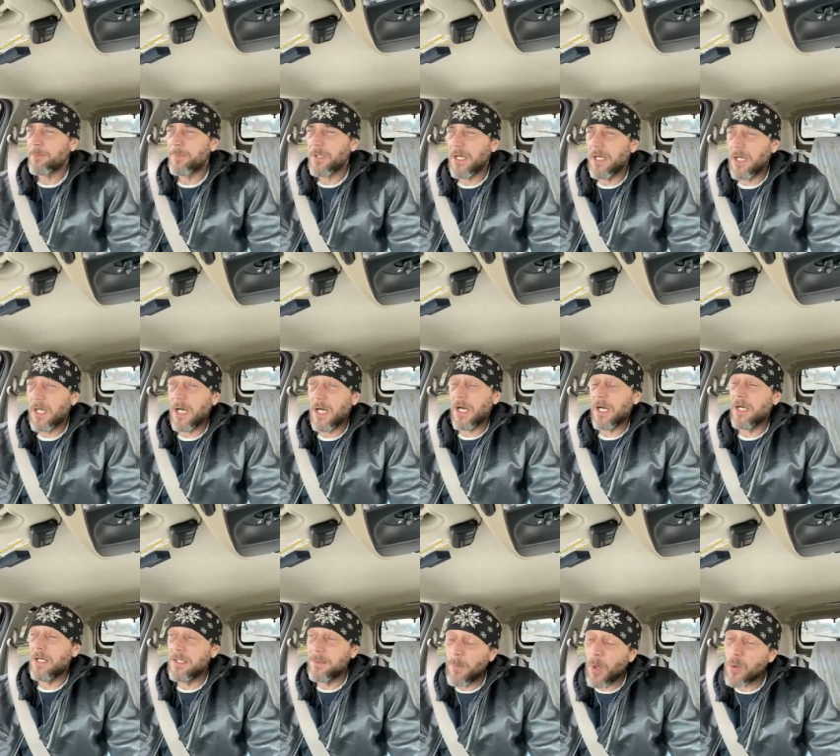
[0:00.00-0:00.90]
it up,
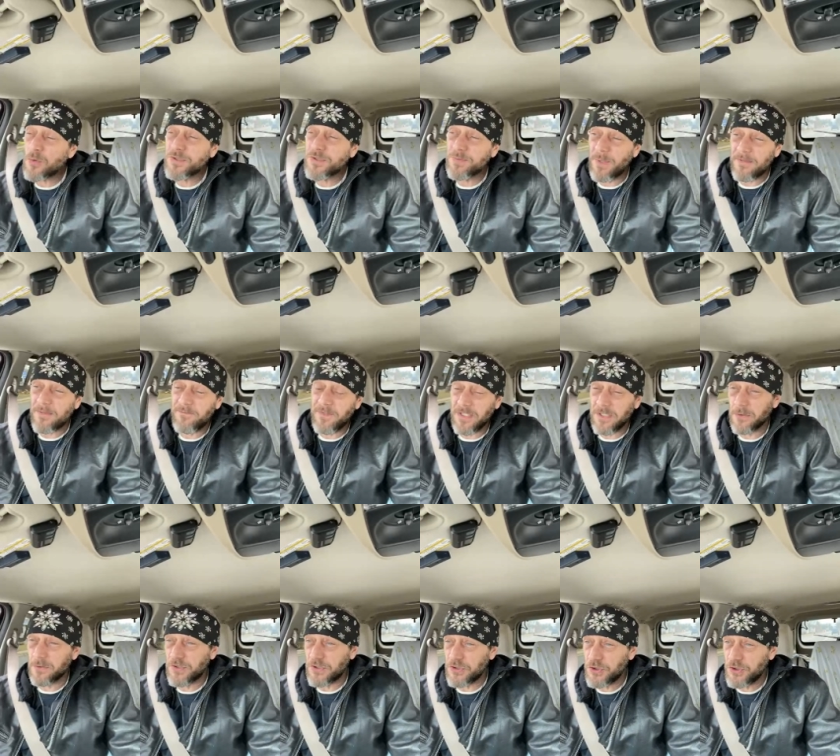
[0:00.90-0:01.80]
but in most of
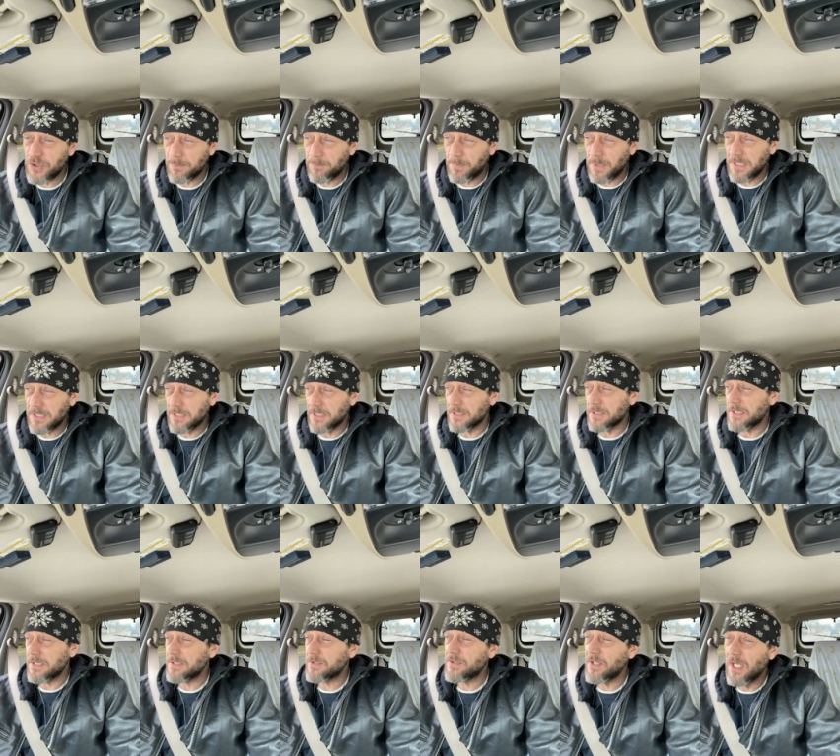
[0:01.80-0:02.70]
my videos it should
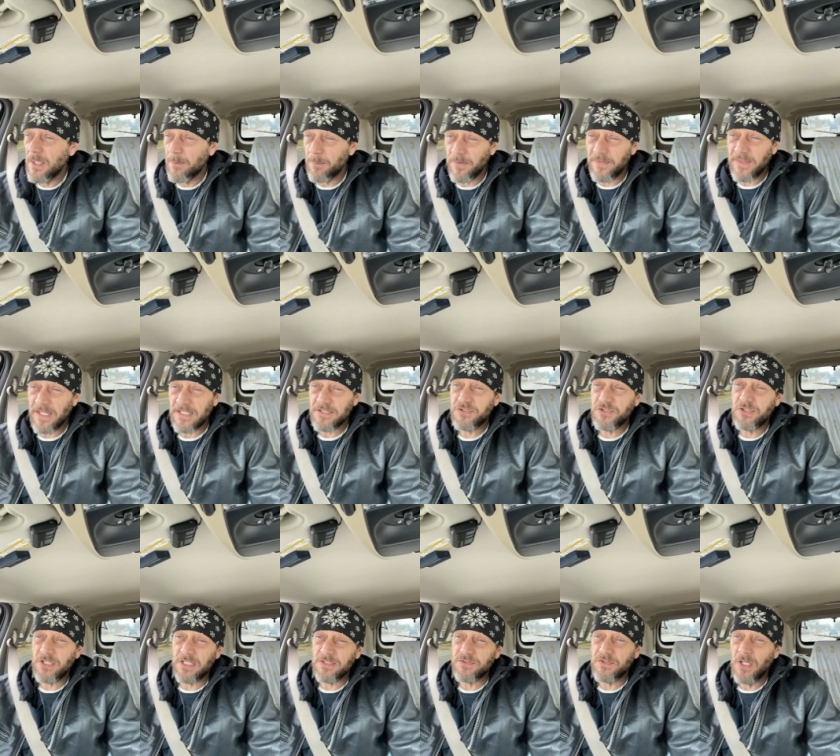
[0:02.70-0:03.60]
be in the links. But
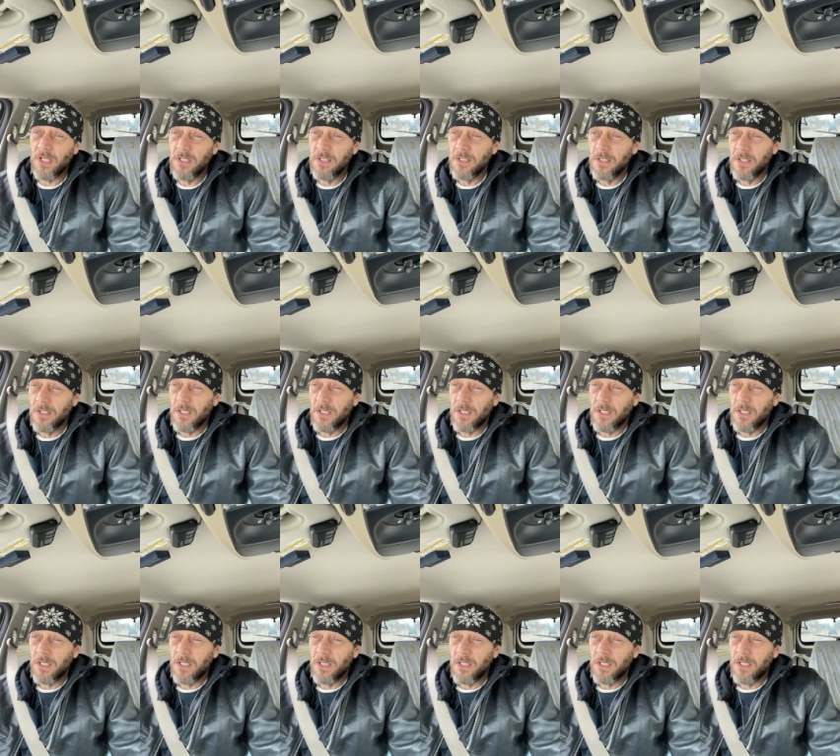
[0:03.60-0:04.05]
that's just